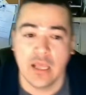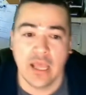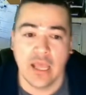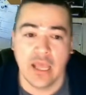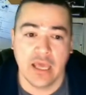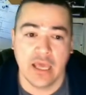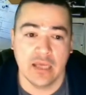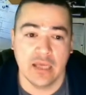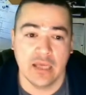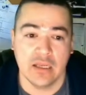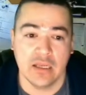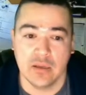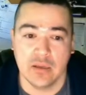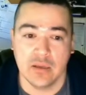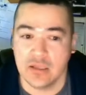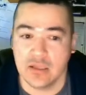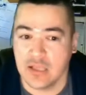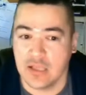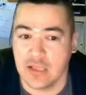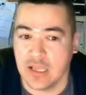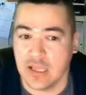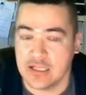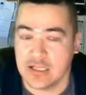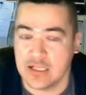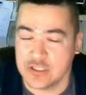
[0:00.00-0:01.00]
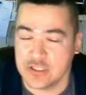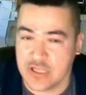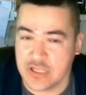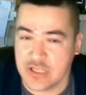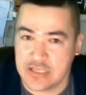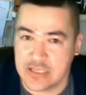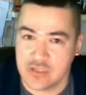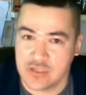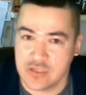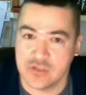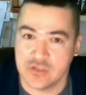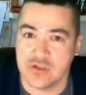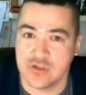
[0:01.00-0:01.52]
And it
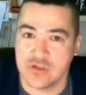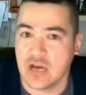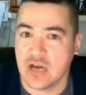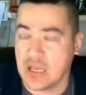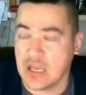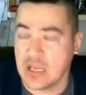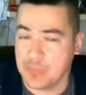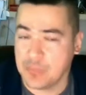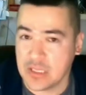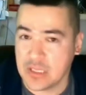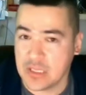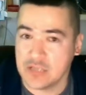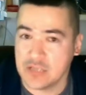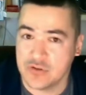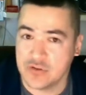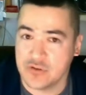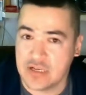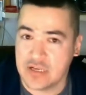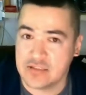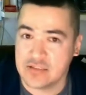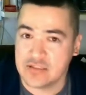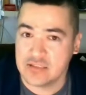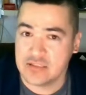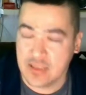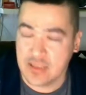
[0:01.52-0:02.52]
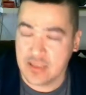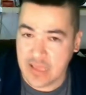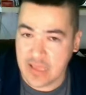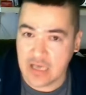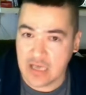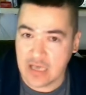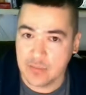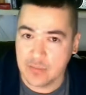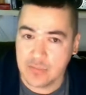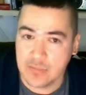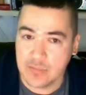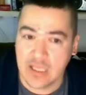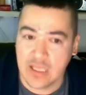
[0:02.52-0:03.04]
changes your IP address to
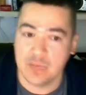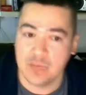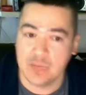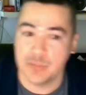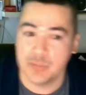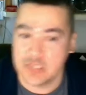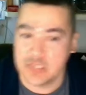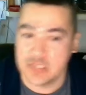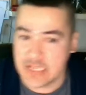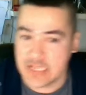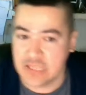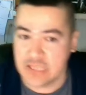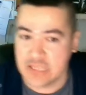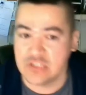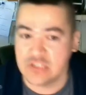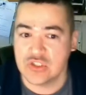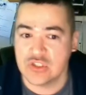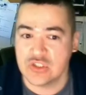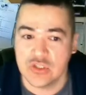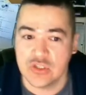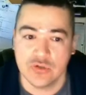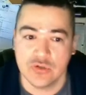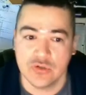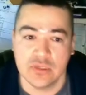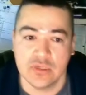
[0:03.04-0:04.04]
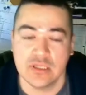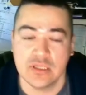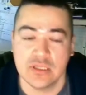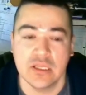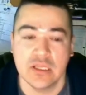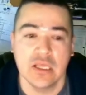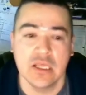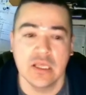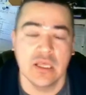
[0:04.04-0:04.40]
them and protects you.